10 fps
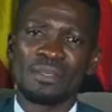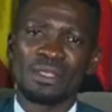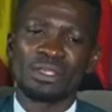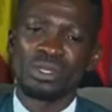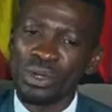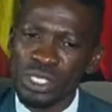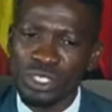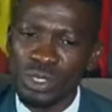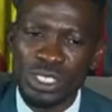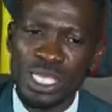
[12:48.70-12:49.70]
So he's
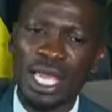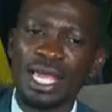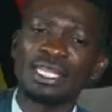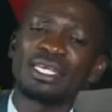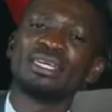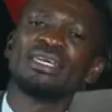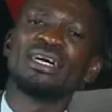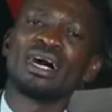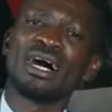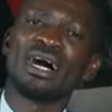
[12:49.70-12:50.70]
so scared
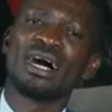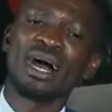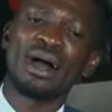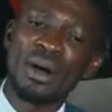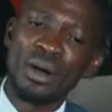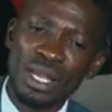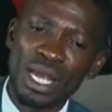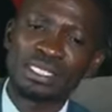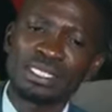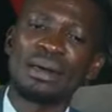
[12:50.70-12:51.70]
about
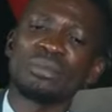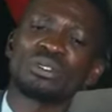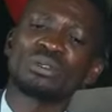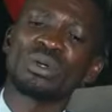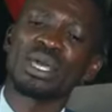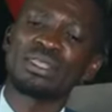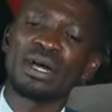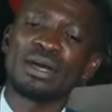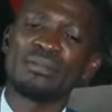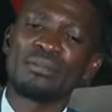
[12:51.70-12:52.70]
us coming
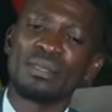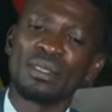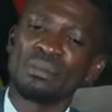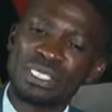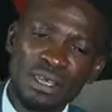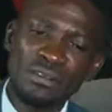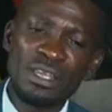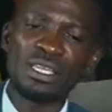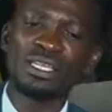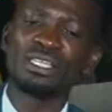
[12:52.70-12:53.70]
together.
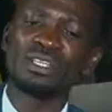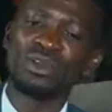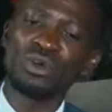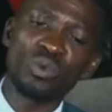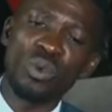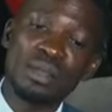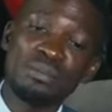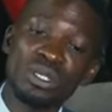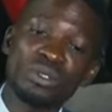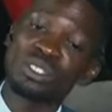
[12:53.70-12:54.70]
Museveni did not want
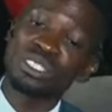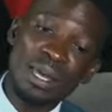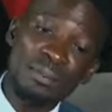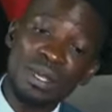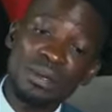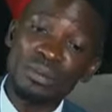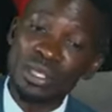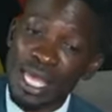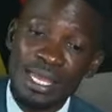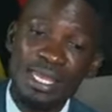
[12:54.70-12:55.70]
me to step in
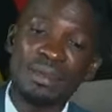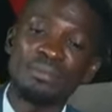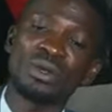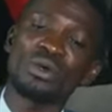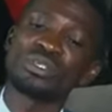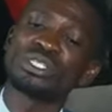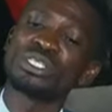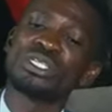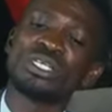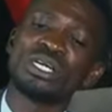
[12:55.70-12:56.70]
Buyende, because
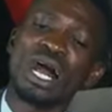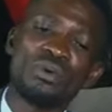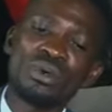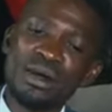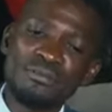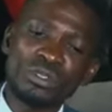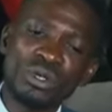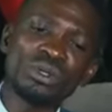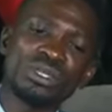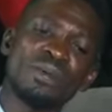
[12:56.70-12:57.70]
I would have
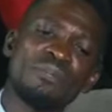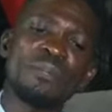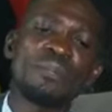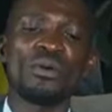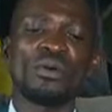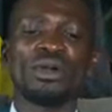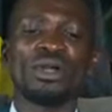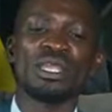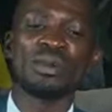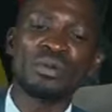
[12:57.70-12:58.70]
told the people
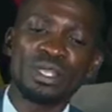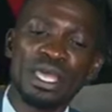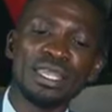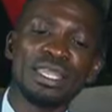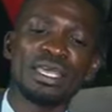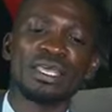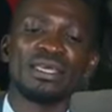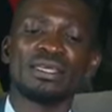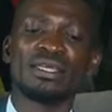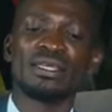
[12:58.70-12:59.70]
in Buyende
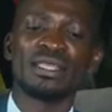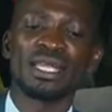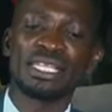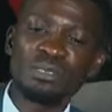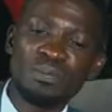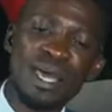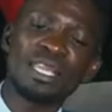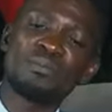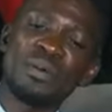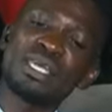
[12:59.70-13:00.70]
that
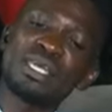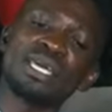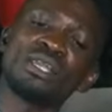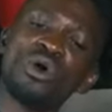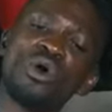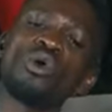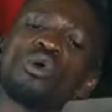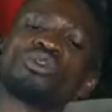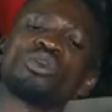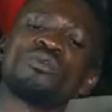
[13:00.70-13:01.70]
despite paying a
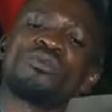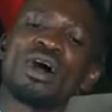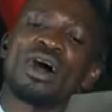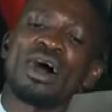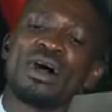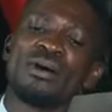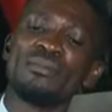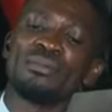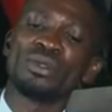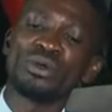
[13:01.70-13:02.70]
lot of
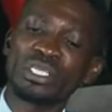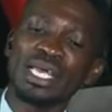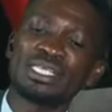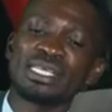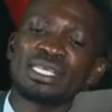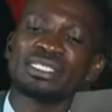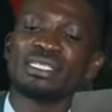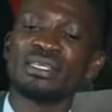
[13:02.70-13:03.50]
taxes,